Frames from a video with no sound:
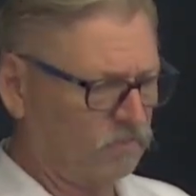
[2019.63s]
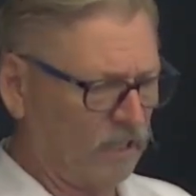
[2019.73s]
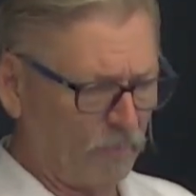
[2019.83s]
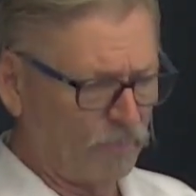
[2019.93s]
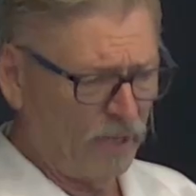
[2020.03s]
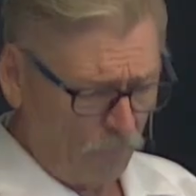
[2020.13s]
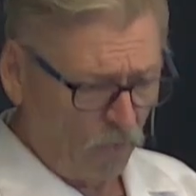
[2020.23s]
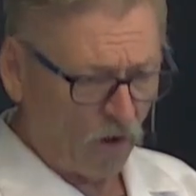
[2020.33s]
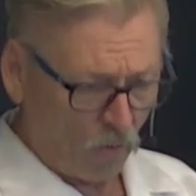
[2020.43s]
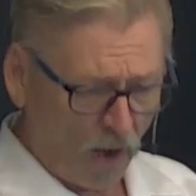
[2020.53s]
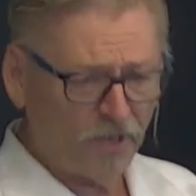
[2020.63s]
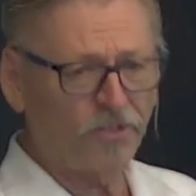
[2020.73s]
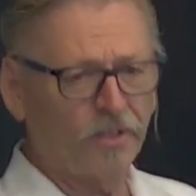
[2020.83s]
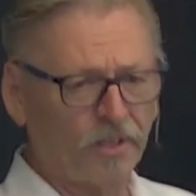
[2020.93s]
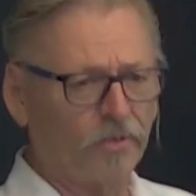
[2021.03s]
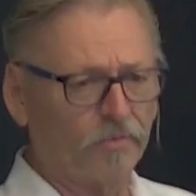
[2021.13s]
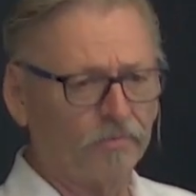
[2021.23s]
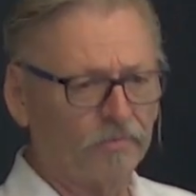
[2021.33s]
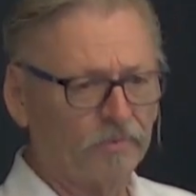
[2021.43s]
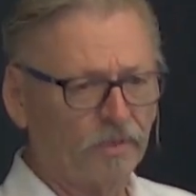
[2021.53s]
People are watching you.
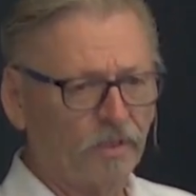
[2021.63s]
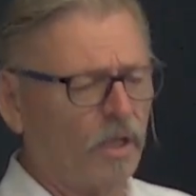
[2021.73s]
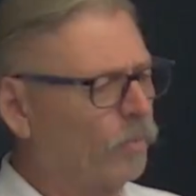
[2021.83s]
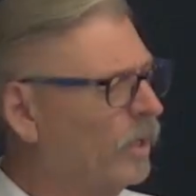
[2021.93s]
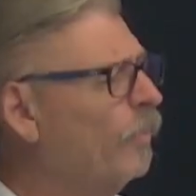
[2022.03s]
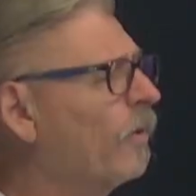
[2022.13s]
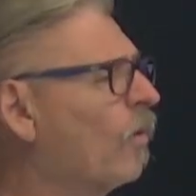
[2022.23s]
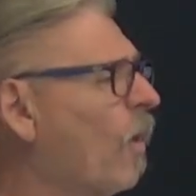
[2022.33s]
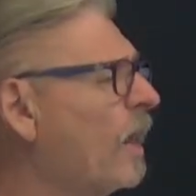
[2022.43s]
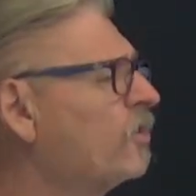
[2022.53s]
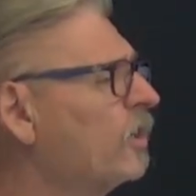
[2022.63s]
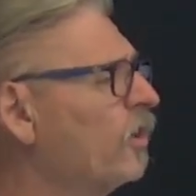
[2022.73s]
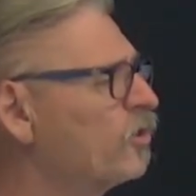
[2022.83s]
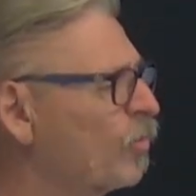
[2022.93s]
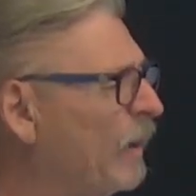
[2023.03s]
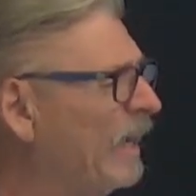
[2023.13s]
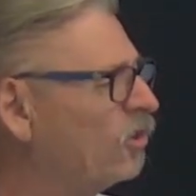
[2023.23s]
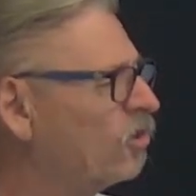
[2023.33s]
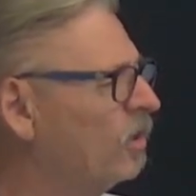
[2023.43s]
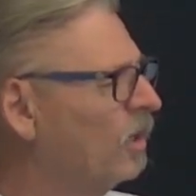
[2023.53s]
People are watching your
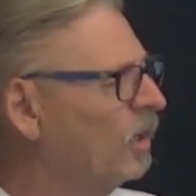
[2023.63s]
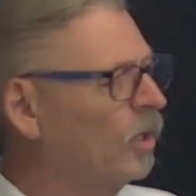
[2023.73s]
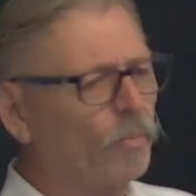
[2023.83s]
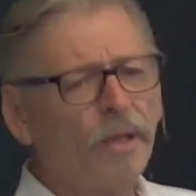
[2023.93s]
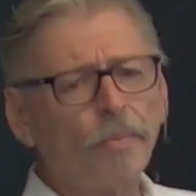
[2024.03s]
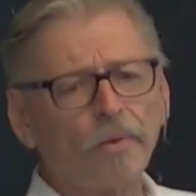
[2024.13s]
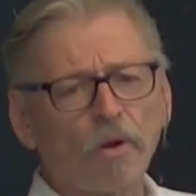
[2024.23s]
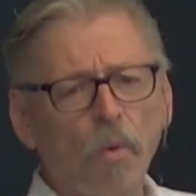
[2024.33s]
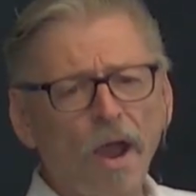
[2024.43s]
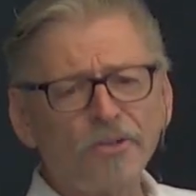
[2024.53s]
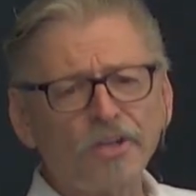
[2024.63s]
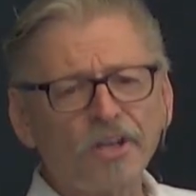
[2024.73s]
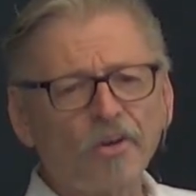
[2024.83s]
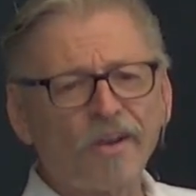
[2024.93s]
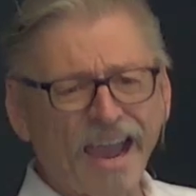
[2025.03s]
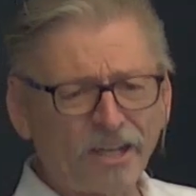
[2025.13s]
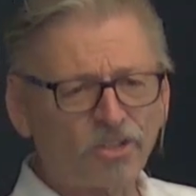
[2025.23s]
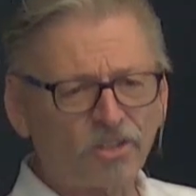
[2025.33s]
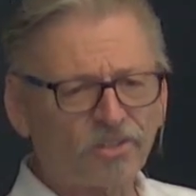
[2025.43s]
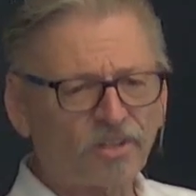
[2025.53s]
speech. People are watching your
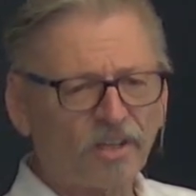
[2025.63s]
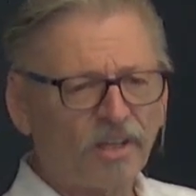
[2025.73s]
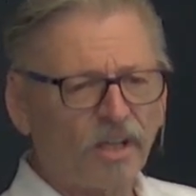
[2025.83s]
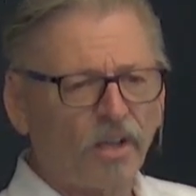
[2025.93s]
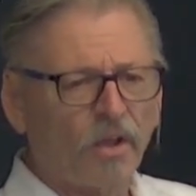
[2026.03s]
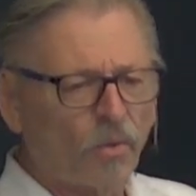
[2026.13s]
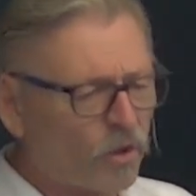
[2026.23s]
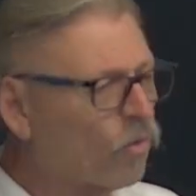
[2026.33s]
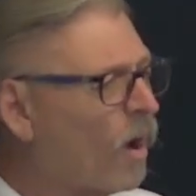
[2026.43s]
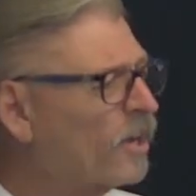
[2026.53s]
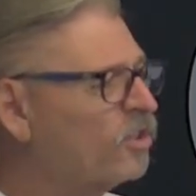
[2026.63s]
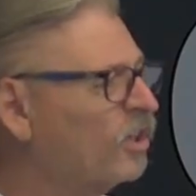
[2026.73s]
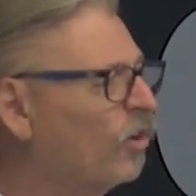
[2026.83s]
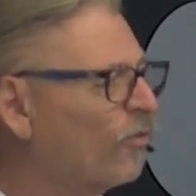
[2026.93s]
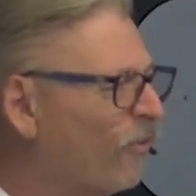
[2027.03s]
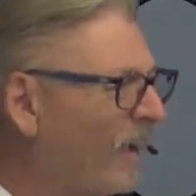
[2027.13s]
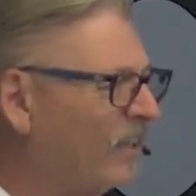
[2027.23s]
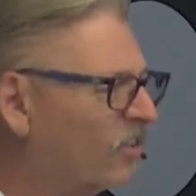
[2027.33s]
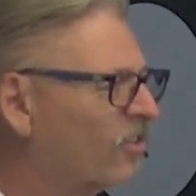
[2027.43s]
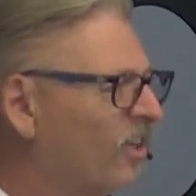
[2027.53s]
actions, they're watching your
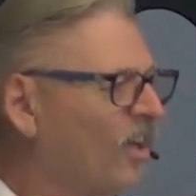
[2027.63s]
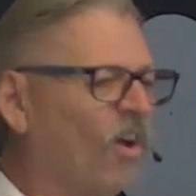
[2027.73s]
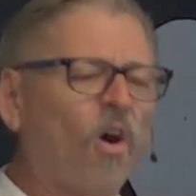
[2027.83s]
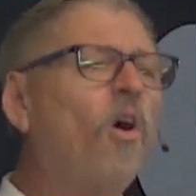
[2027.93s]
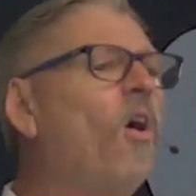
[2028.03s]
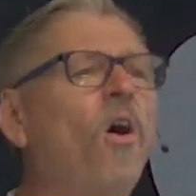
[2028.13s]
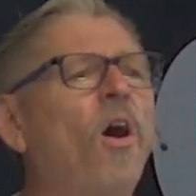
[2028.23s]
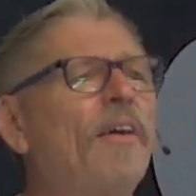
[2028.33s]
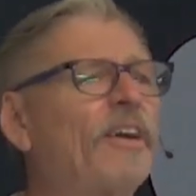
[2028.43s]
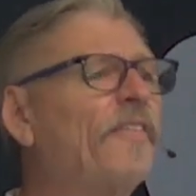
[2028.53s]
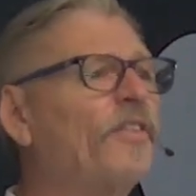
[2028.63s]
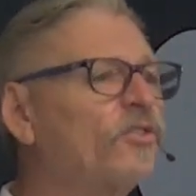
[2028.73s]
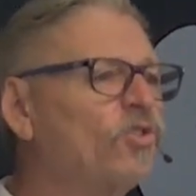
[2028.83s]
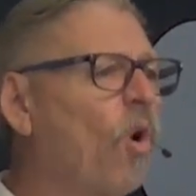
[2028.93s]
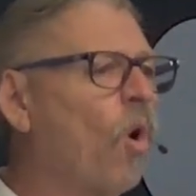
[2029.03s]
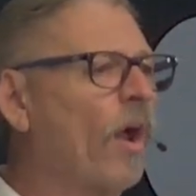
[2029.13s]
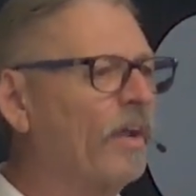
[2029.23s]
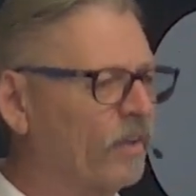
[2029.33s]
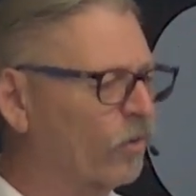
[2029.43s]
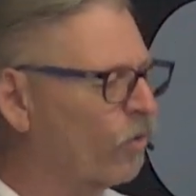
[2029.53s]
face. Oh, I've got the joy,
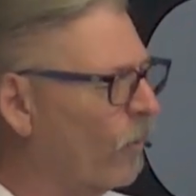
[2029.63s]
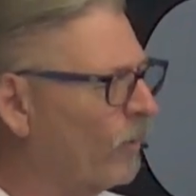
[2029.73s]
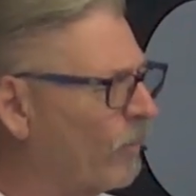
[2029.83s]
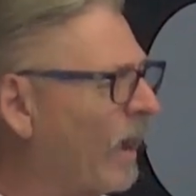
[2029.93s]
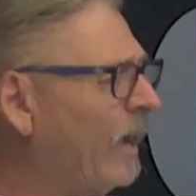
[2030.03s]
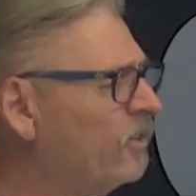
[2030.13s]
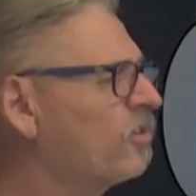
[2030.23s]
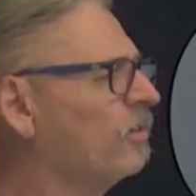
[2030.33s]
grumpy pants.